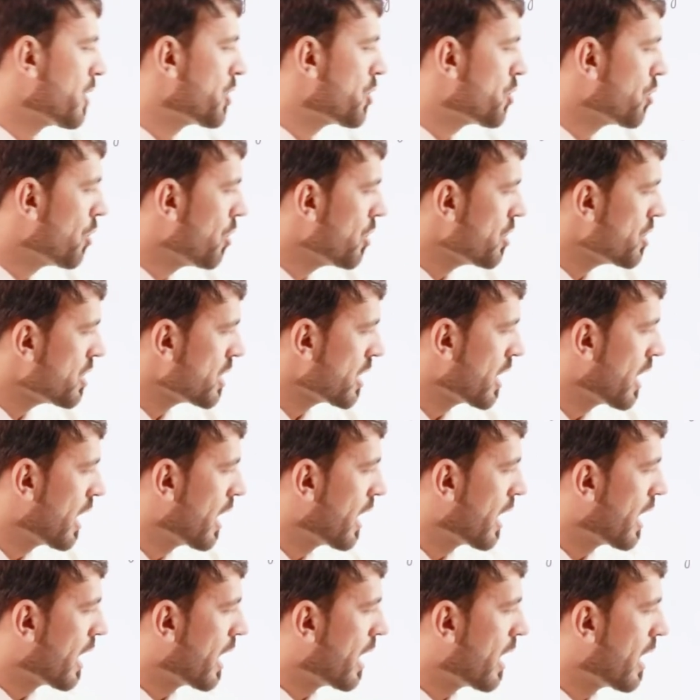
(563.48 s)
choose
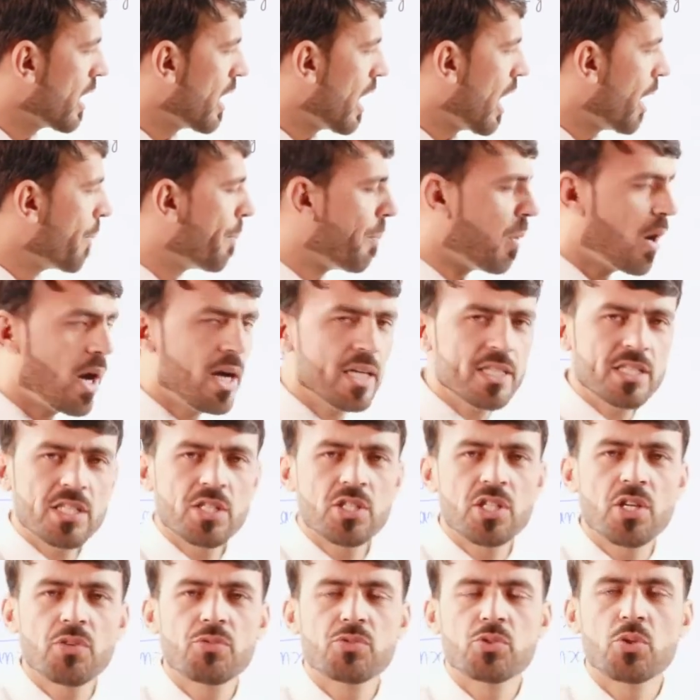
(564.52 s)
a
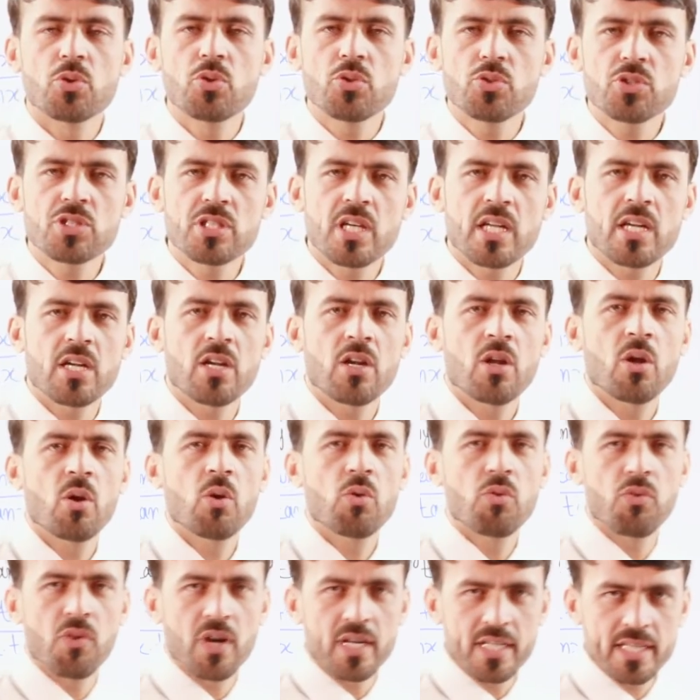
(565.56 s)
positive solution
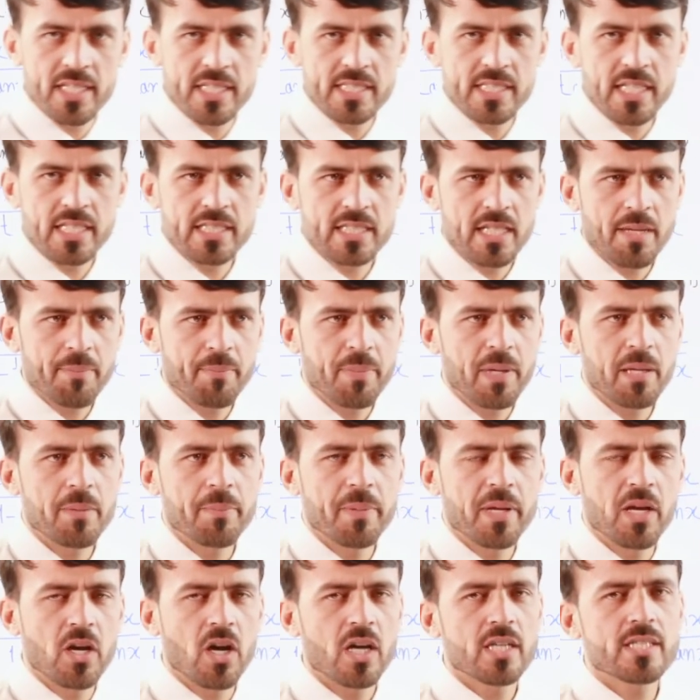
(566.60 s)
for this example
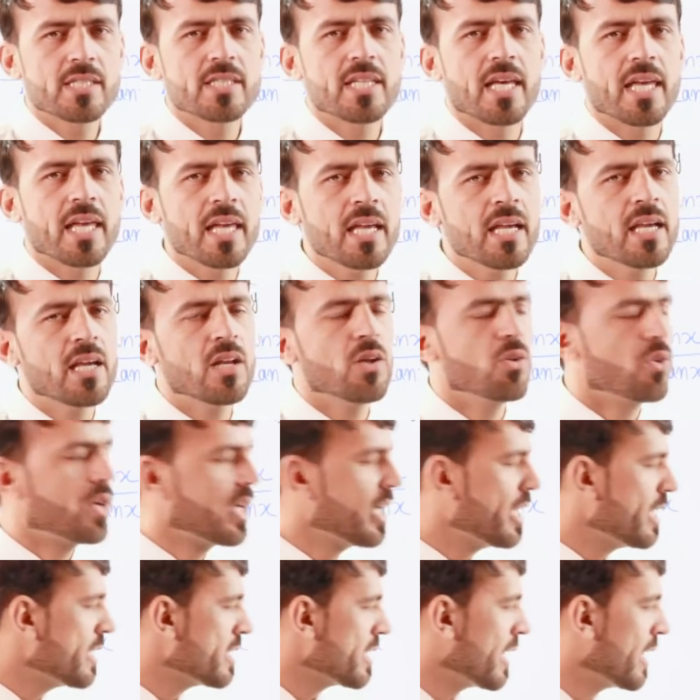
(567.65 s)
because the angle
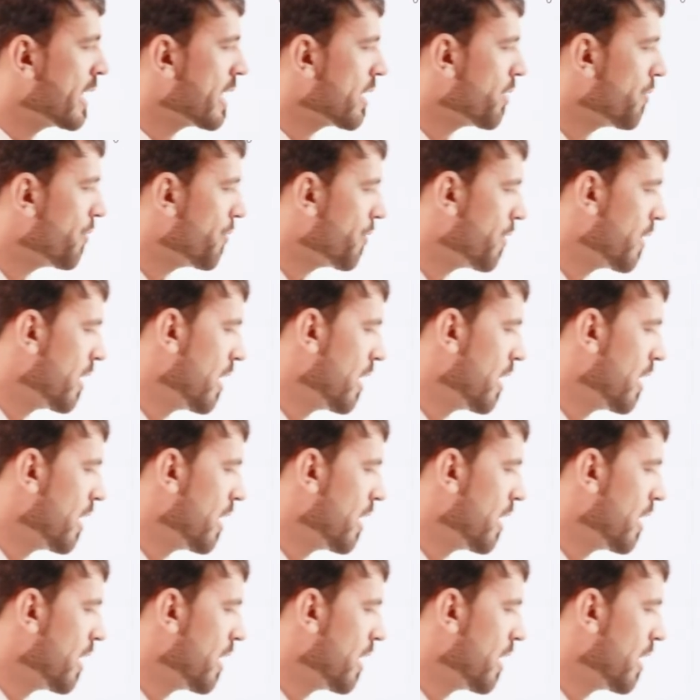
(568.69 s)
locates in the